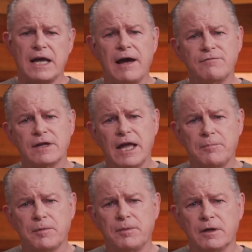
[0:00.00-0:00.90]
have the
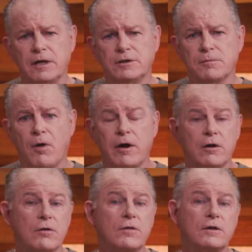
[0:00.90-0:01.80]
capability to
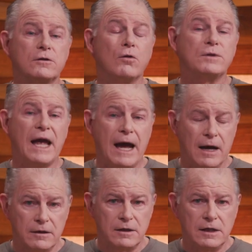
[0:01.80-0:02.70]
monitor the
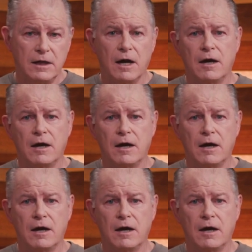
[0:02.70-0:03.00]
totality